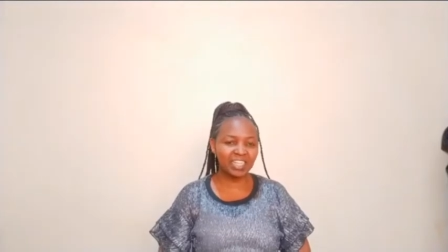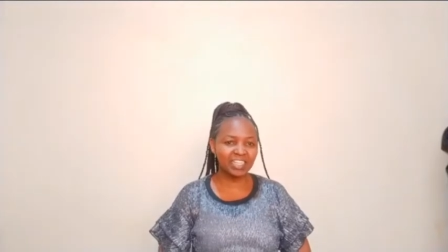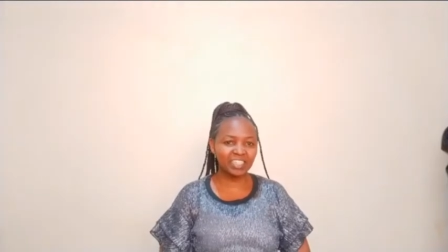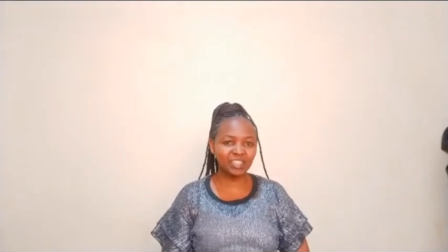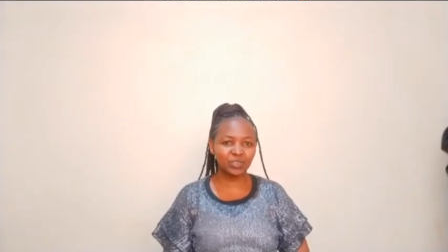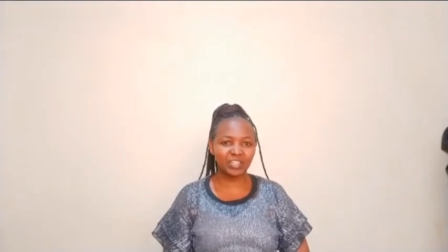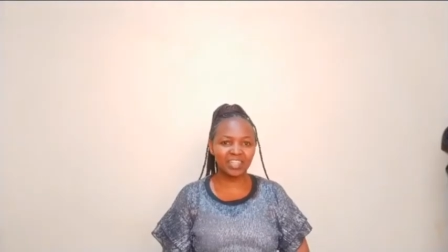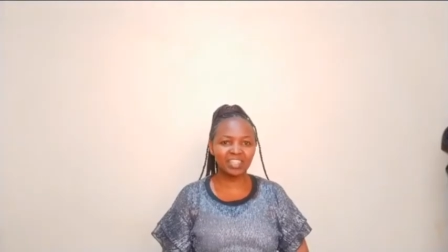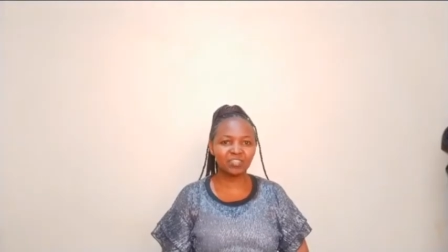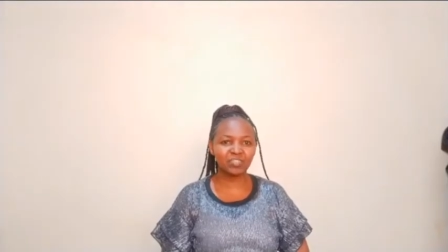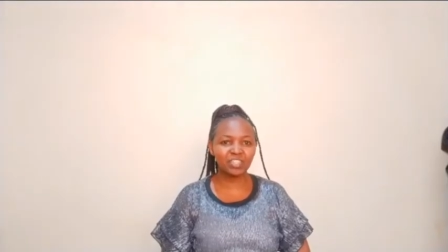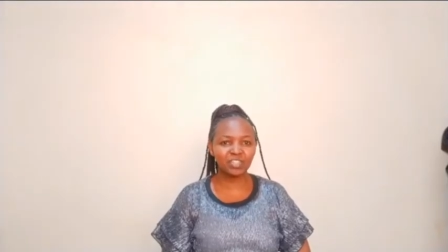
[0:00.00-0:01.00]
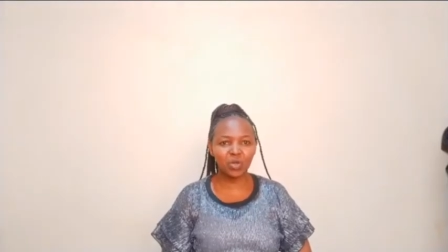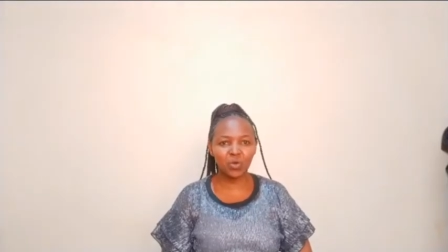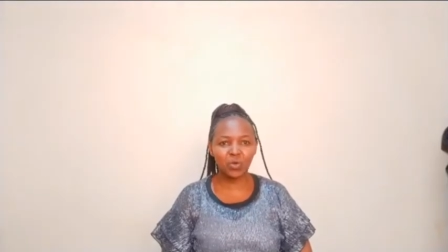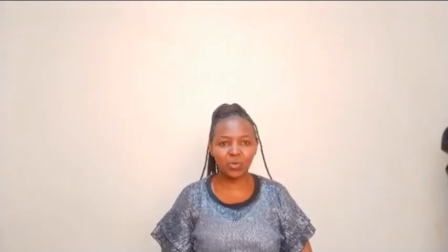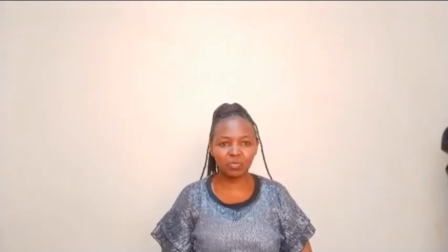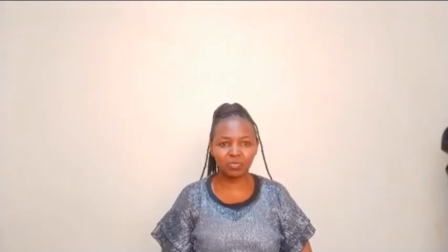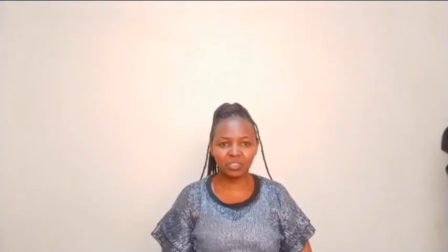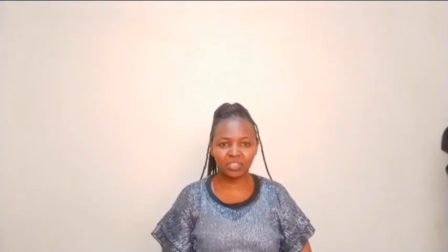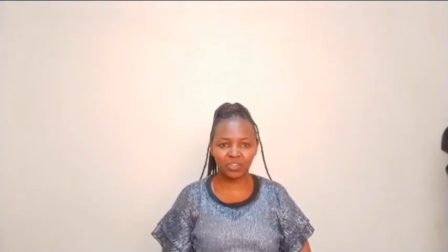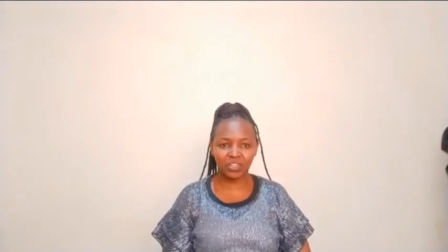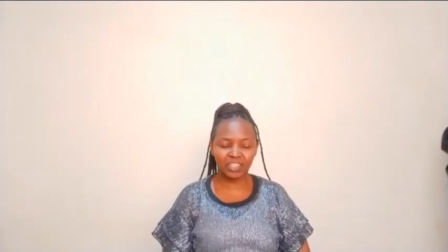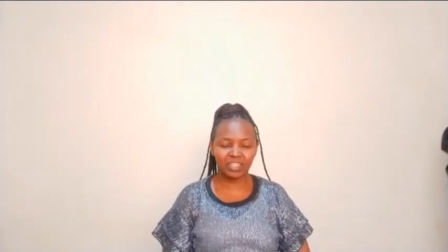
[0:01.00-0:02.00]
In today's video, we will be
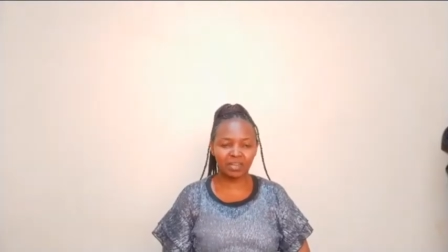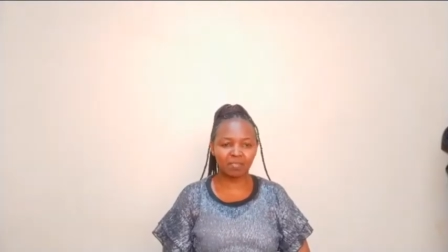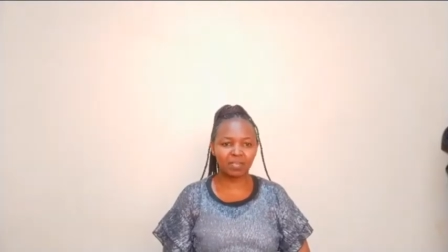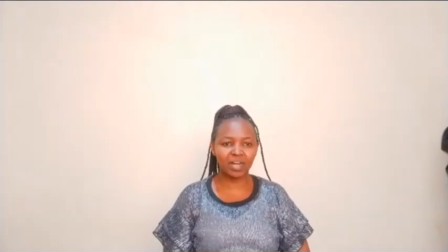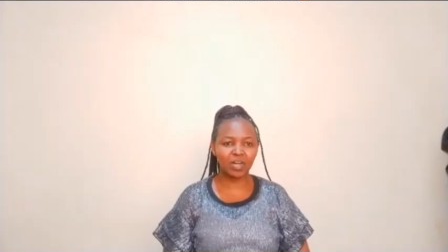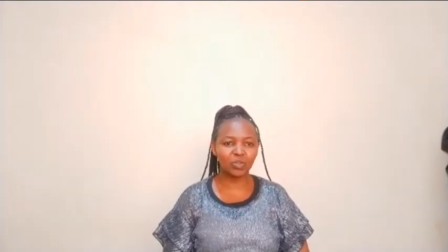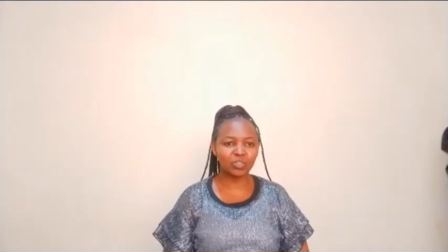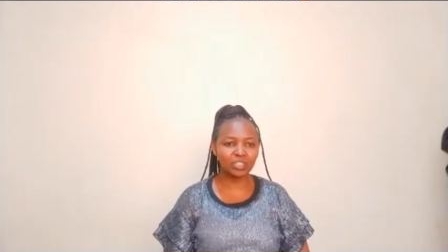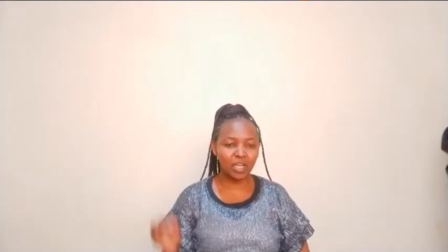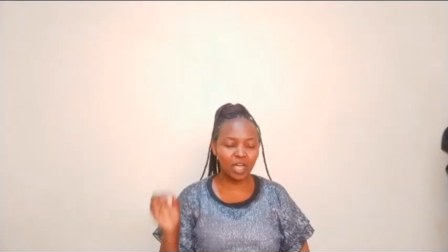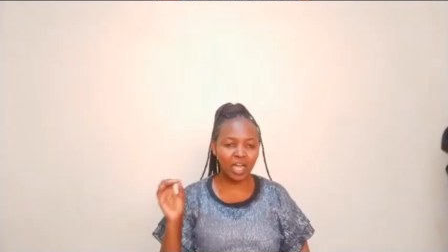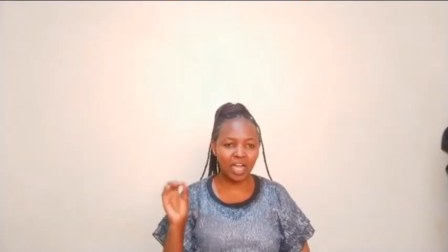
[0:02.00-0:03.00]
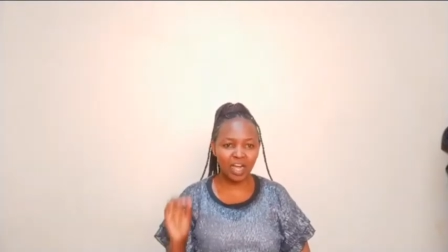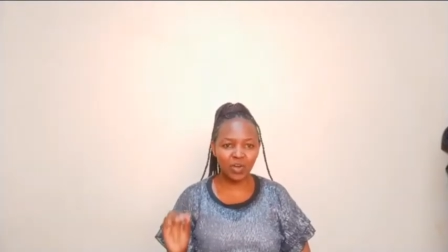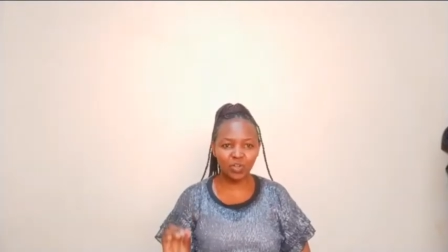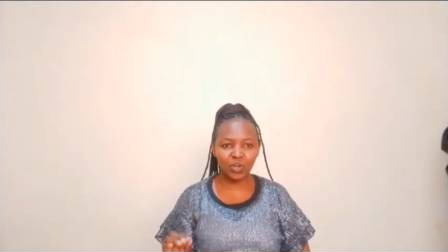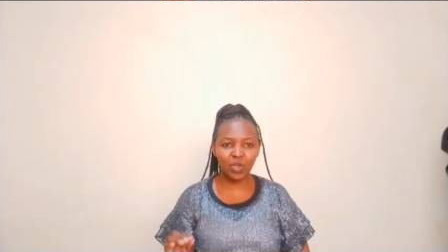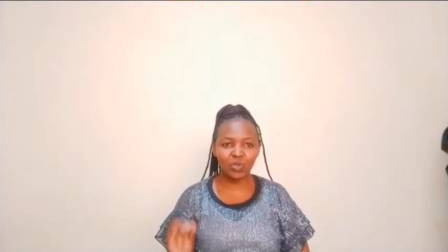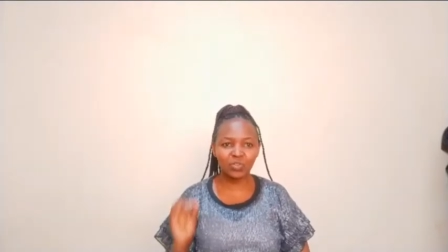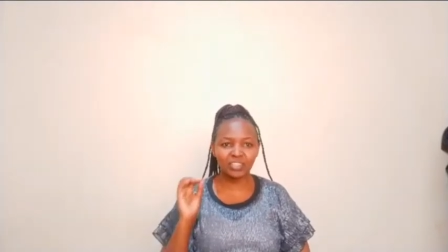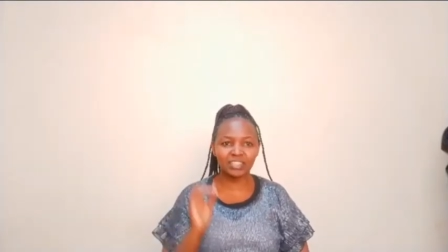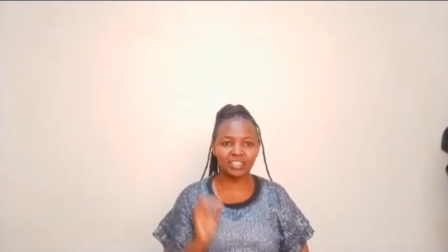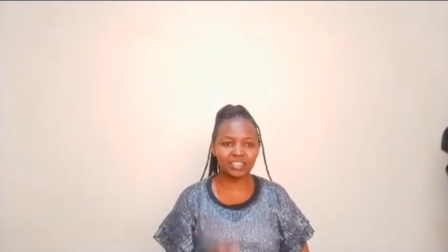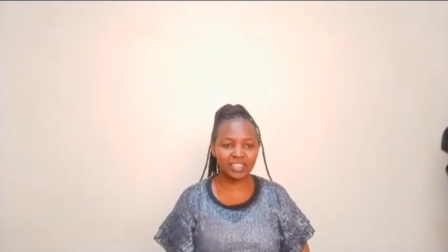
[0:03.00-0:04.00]
talking about how long it
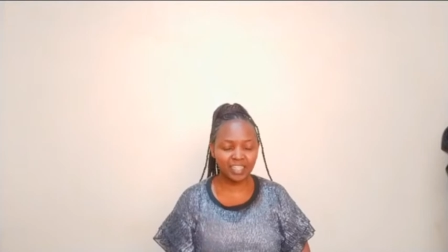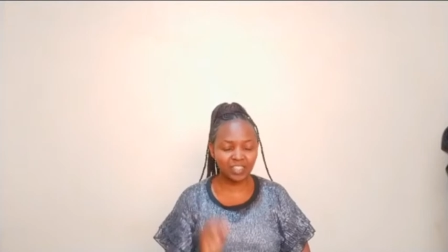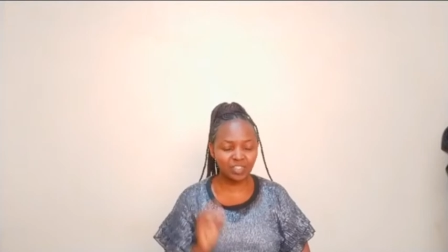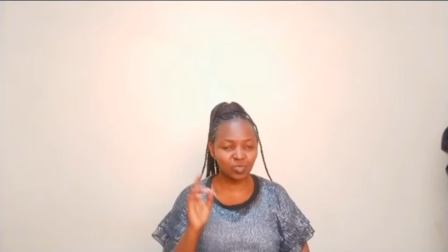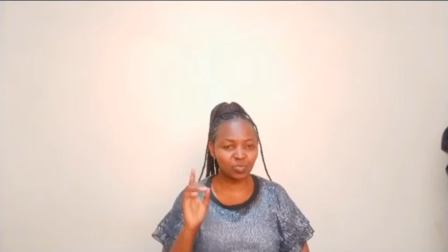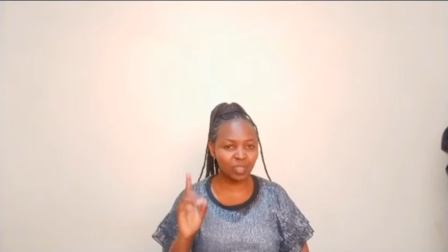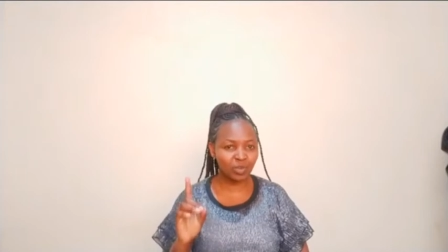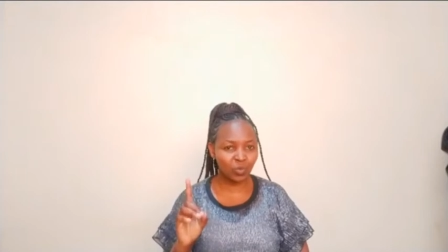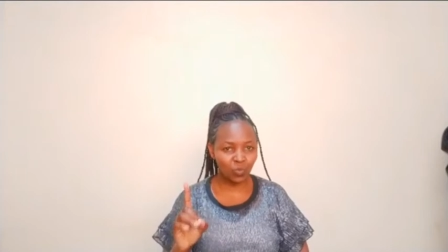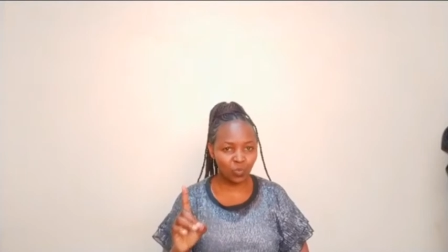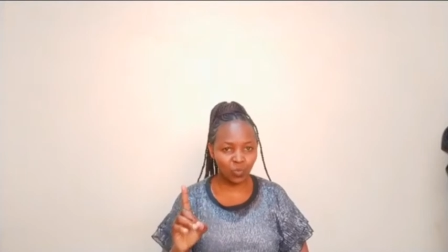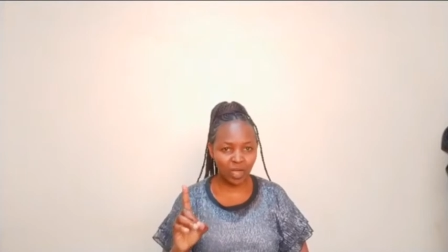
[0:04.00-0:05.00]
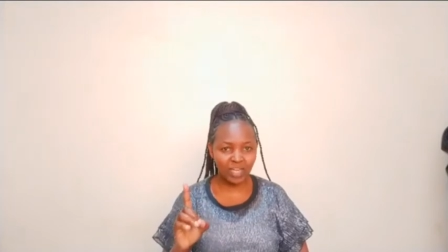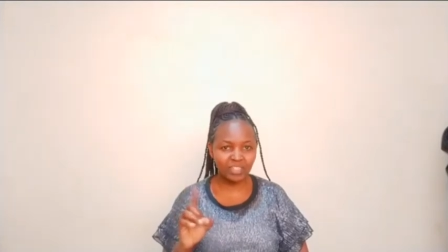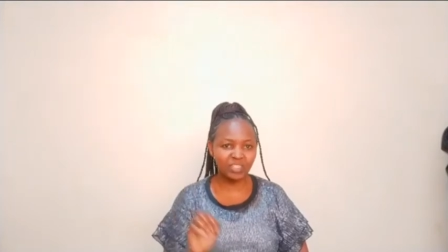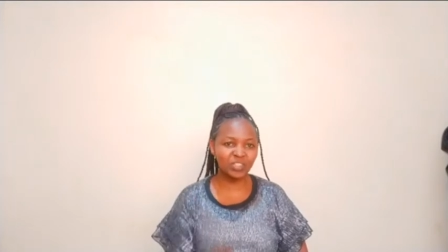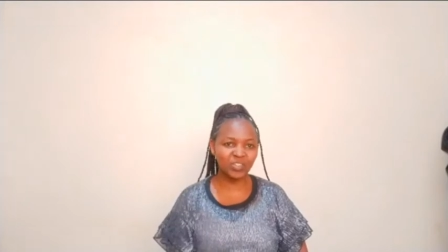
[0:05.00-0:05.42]
takes to make $1